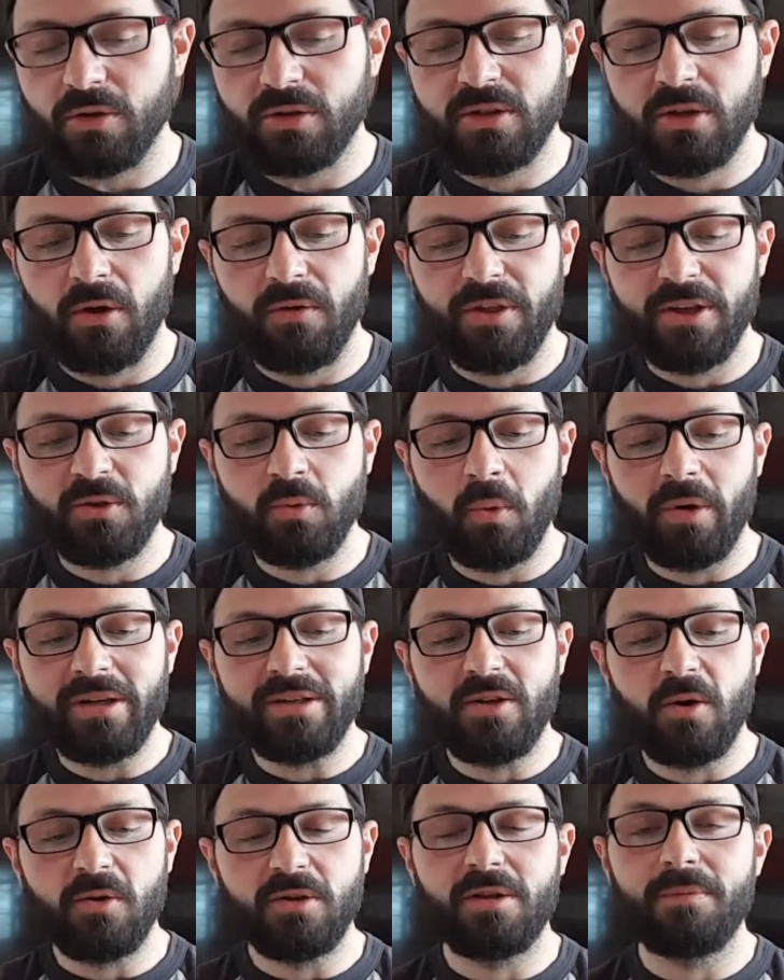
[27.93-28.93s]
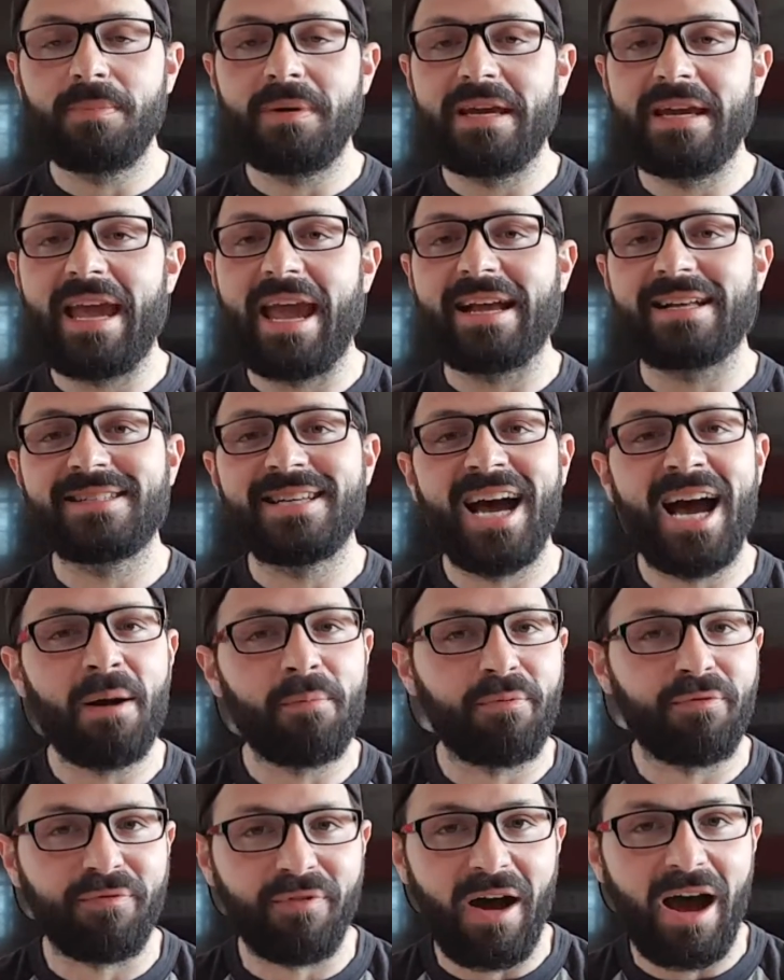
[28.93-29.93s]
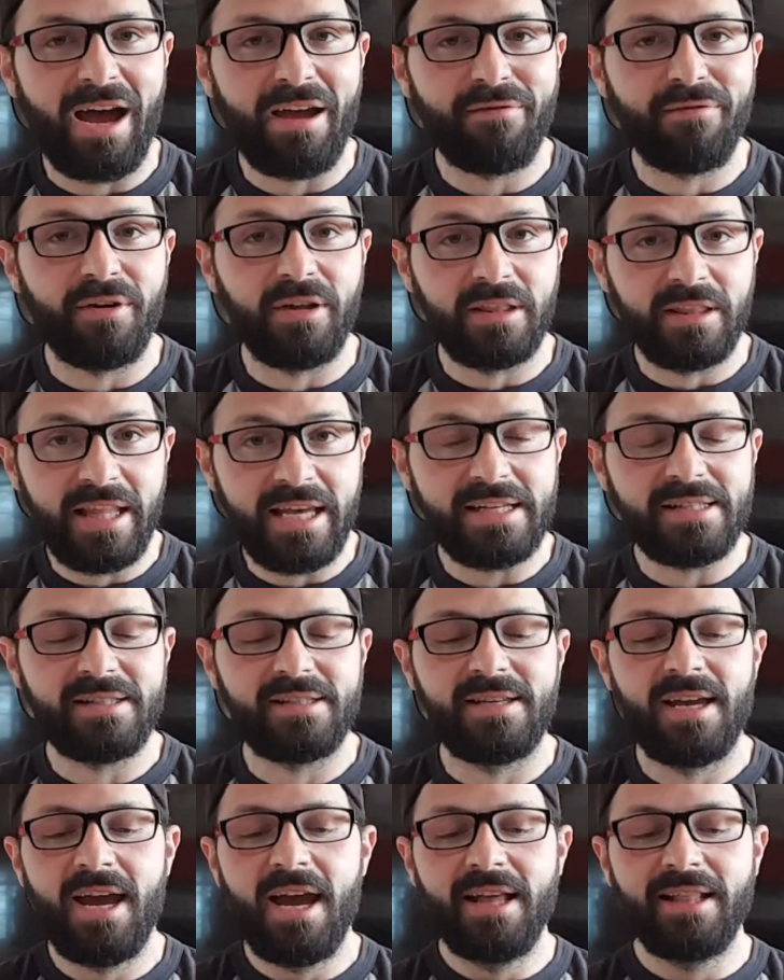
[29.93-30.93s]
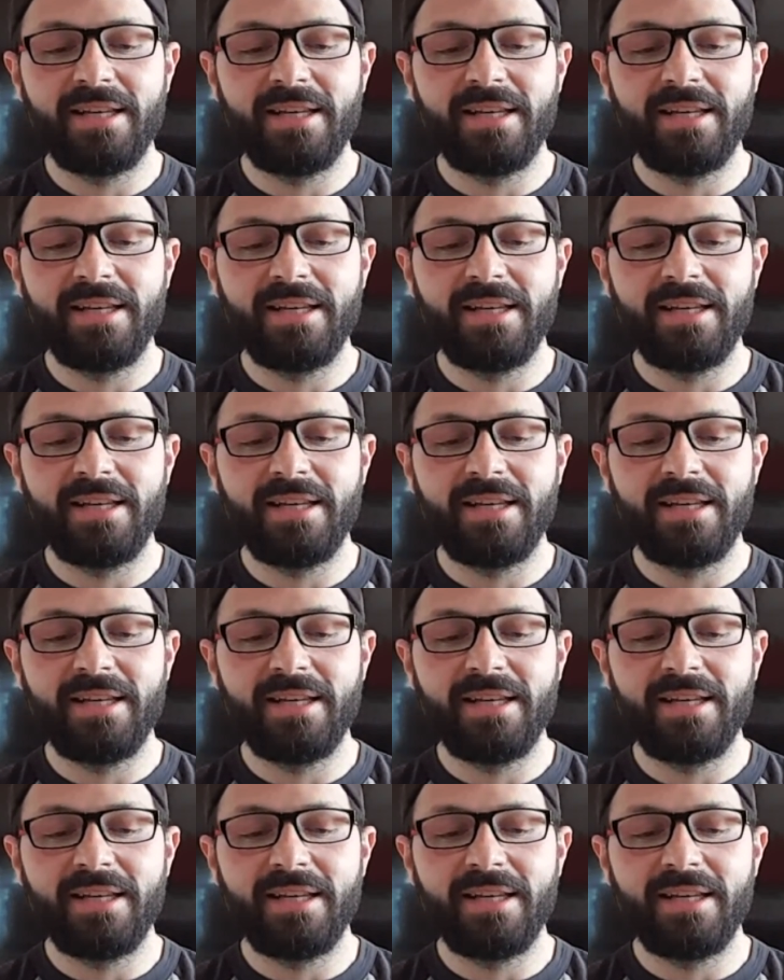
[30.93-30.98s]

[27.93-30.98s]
So this one is going to be a top five list.